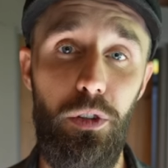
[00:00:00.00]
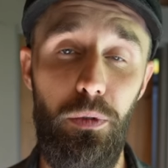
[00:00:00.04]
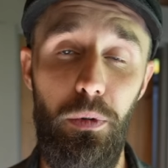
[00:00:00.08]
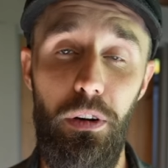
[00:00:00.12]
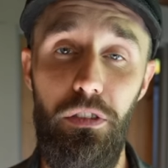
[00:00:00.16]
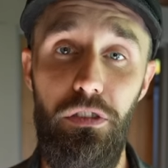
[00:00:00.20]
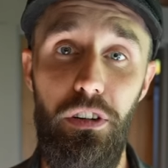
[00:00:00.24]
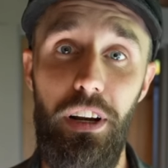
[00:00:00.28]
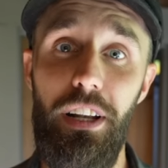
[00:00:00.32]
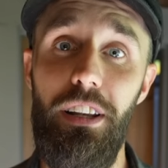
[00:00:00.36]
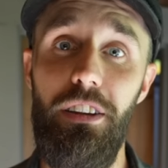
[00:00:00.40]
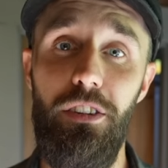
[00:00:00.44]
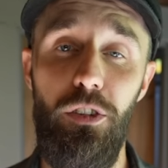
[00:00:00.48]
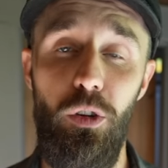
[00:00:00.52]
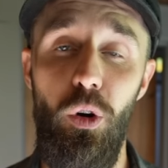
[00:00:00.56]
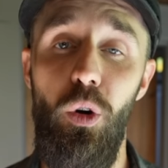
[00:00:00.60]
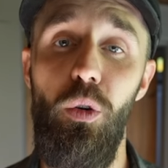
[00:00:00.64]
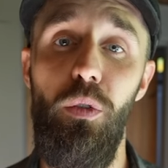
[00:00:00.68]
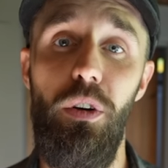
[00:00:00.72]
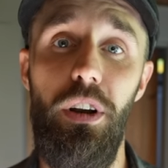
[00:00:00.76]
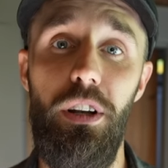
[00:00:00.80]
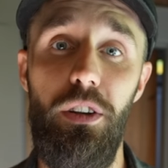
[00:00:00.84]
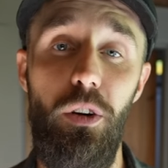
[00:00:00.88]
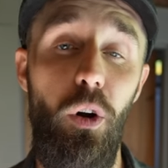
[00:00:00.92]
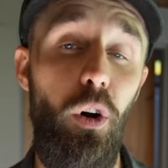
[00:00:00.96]
to my friends
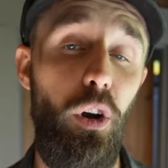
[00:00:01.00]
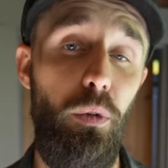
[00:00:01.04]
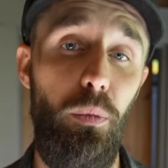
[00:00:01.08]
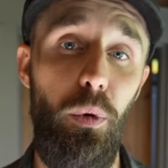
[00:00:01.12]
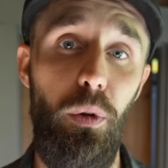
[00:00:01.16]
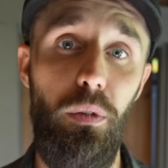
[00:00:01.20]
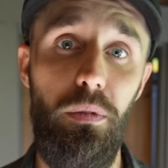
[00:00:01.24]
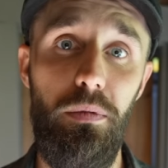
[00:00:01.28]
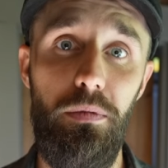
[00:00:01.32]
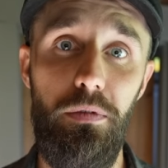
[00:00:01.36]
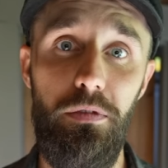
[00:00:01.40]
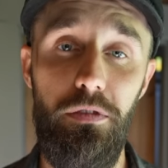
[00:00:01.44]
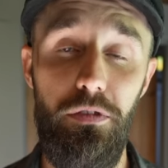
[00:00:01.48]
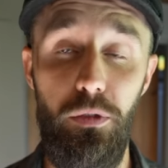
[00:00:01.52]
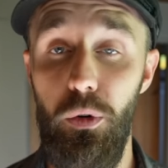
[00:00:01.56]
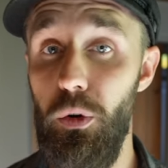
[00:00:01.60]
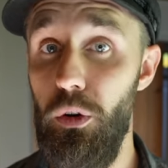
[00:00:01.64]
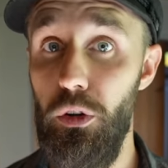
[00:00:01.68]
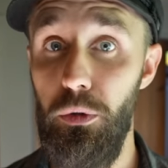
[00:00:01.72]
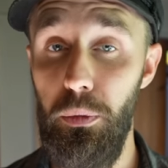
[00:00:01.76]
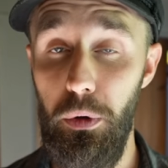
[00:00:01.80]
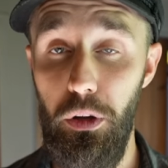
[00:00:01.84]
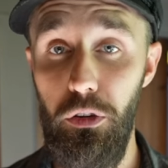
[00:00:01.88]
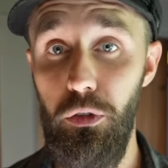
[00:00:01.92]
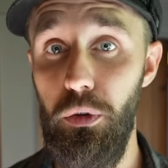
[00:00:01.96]
over at Audible
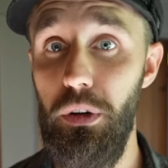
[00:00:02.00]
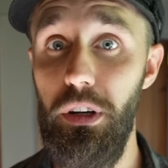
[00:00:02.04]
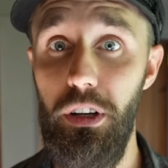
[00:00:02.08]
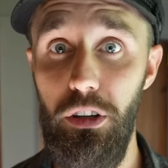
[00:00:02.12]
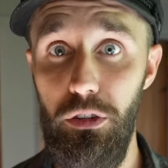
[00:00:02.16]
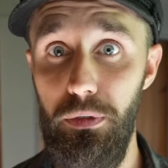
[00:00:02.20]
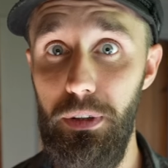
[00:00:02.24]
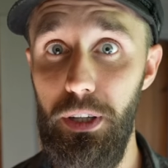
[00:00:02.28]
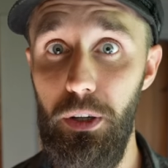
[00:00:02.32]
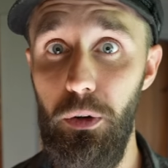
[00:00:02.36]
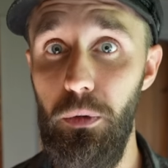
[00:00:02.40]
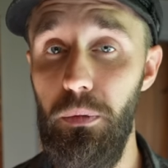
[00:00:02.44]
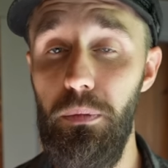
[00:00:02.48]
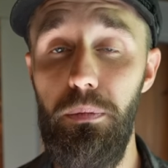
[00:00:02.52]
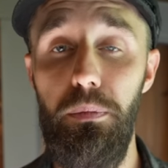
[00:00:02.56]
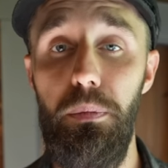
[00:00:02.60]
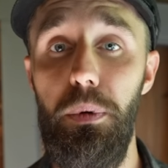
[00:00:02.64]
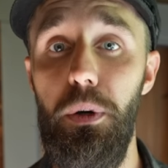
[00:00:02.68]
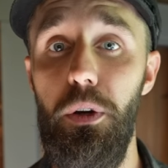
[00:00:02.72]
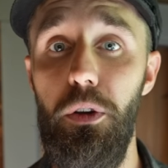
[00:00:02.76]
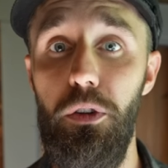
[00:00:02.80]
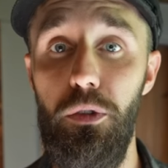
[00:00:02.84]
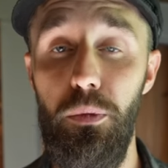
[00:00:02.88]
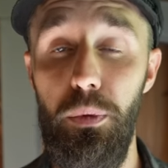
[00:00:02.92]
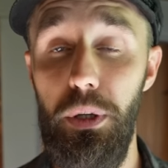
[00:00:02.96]
for sponsoring this video,
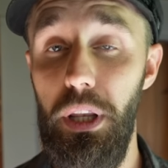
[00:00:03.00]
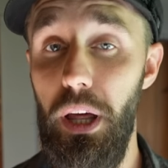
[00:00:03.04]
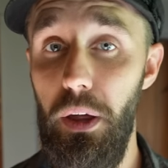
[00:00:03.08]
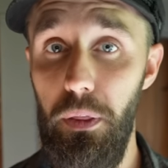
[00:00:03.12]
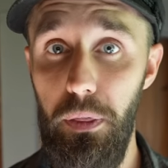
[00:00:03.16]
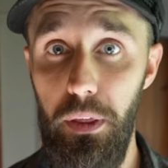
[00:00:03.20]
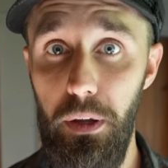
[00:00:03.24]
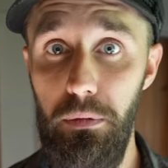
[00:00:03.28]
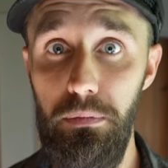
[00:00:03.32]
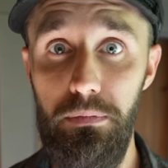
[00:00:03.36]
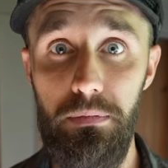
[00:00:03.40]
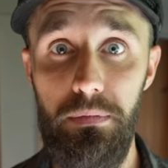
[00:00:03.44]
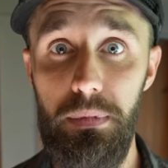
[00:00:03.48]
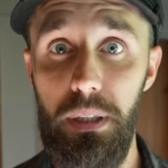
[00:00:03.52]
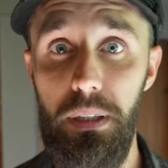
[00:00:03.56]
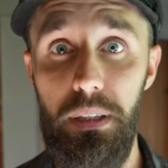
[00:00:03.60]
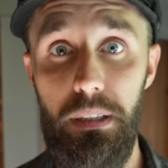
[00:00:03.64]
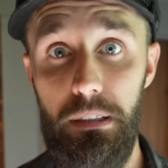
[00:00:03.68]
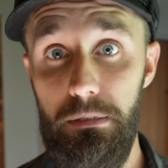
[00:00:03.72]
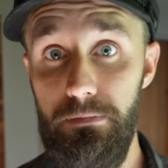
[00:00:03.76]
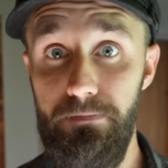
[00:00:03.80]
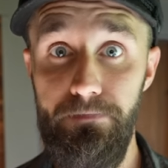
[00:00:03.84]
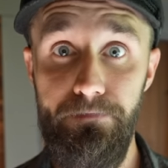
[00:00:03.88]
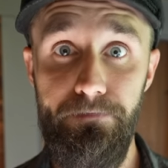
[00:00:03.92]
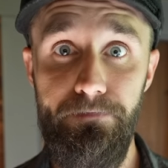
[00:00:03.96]
because without them
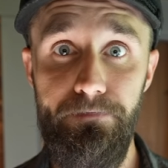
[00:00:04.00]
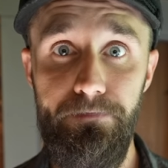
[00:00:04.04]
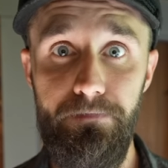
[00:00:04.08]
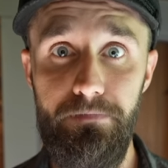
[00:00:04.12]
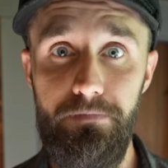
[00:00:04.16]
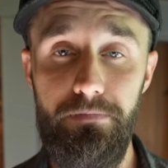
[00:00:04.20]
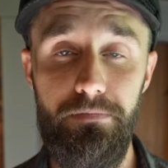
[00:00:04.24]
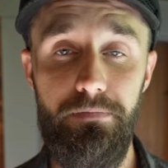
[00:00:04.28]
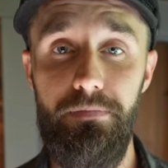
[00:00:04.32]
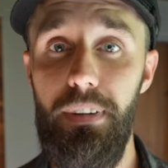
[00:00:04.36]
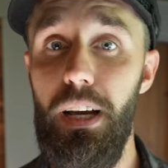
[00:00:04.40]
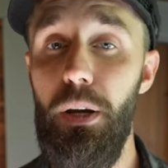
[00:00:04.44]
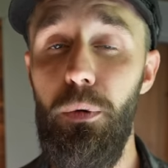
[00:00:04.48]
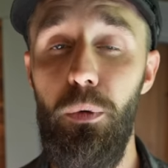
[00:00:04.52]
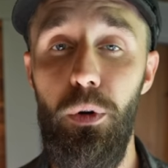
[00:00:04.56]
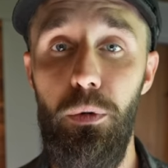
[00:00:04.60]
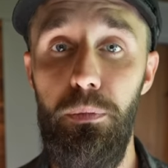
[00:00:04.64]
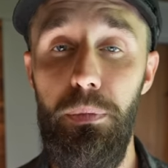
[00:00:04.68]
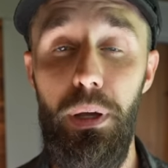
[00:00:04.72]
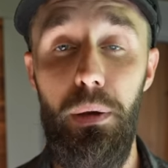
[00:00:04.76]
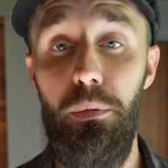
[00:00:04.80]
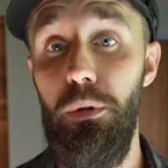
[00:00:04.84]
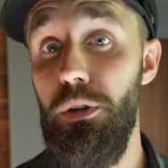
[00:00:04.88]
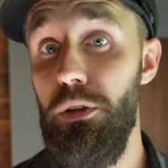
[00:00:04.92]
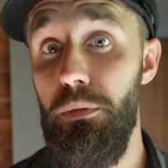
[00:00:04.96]
I
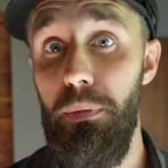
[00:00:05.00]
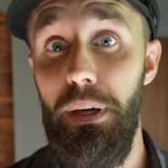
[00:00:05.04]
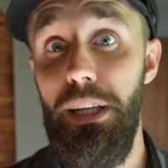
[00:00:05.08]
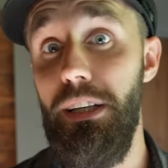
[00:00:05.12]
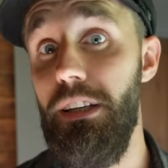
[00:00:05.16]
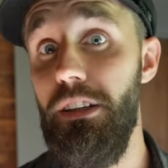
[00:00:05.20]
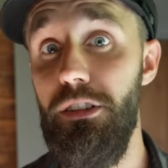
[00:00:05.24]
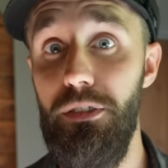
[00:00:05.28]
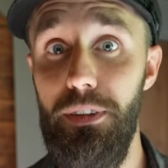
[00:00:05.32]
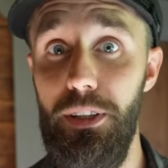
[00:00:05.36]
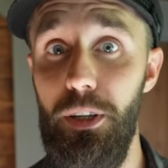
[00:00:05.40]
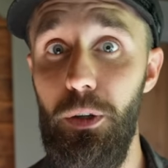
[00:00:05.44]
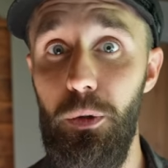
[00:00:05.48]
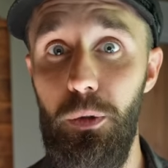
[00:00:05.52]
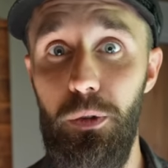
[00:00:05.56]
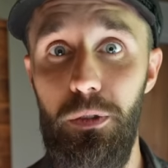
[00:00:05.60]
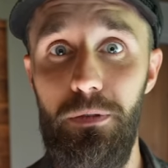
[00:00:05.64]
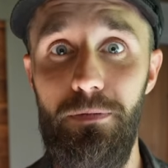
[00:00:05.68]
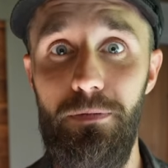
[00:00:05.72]
wouldn't be able to make these videos.